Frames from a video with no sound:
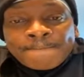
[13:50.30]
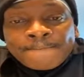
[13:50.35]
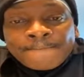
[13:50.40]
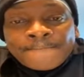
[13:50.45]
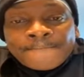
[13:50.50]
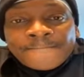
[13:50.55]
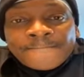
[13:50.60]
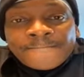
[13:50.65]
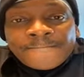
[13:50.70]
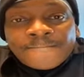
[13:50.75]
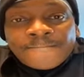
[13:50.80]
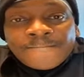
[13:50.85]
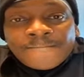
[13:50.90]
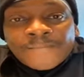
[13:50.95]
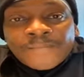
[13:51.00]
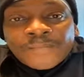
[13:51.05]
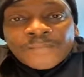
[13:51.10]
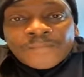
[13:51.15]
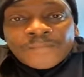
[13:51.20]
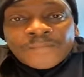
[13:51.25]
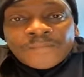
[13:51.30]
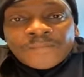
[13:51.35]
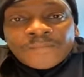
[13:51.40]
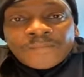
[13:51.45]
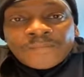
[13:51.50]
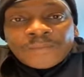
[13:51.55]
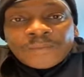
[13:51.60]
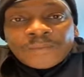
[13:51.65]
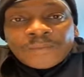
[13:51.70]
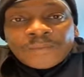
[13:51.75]

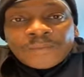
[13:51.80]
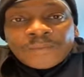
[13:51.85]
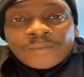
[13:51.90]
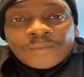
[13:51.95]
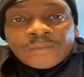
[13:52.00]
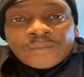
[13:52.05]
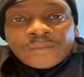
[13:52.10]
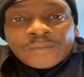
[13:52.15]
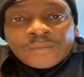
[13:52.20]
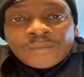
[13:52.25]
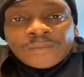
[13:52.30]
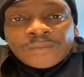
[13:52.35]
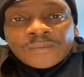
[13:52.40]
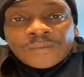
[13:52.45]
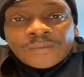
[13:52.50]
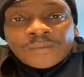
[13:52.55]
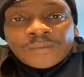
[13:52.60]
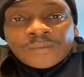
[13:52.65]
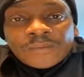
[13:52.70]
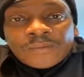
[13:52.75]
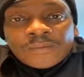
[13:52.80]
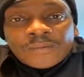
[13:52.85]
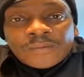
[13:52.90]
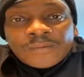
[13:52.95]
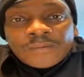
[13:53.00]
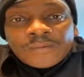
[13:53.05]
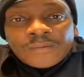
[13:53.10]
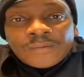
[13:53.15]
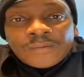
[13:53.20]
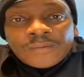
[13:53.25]

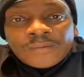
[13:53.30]
(not speaking)